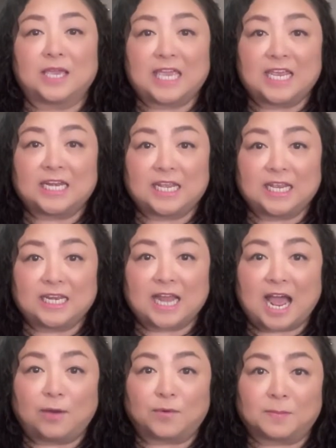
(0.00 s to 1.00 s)
in
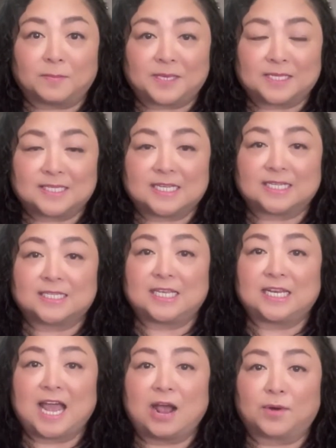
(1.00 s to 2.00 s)
our business,
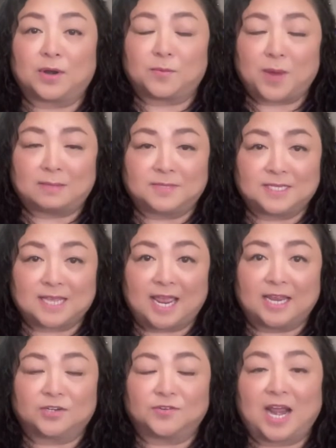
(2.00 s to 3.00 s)
in our
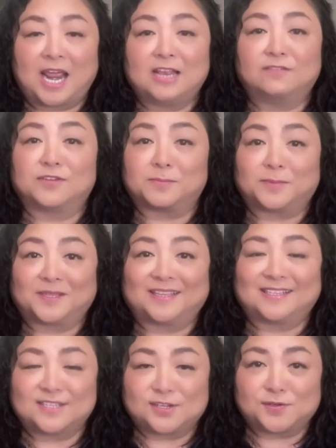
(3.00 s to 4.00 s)
website, right?
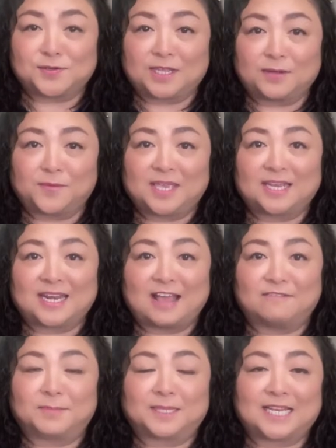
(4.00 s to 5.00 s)
So that we can
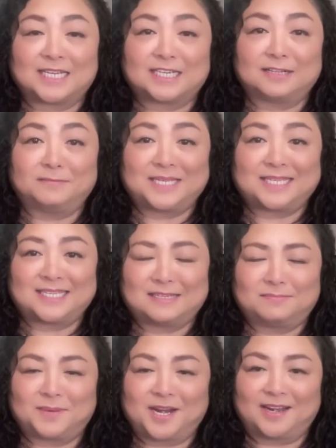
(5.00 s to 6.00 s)
have potential
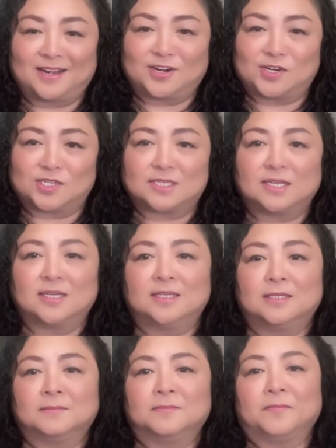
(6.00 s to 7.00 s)
business partners.
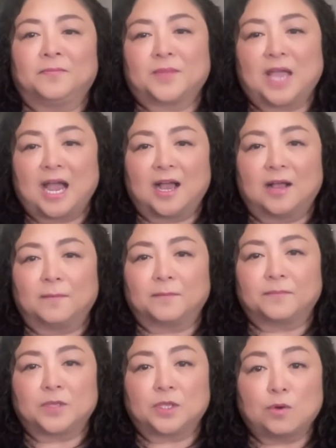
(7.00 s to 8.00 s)

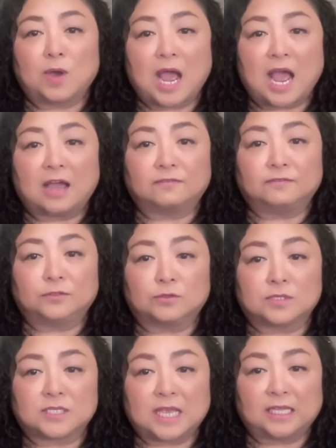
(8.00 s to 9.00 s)
You have
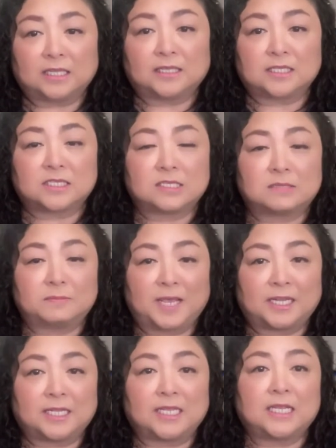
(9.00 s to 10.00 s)
to set
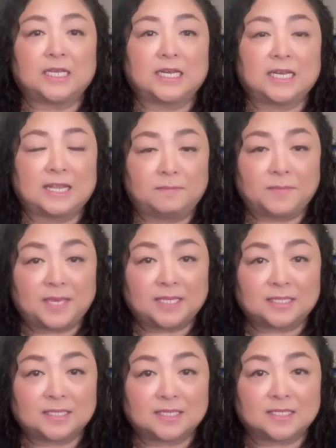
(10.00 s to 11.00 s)
spending
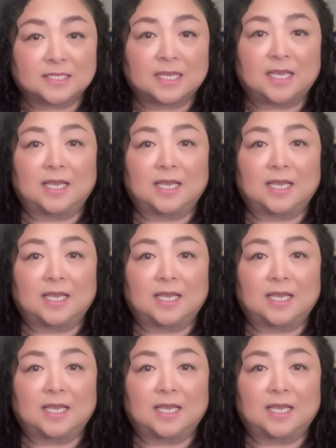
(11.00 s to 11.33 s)
limits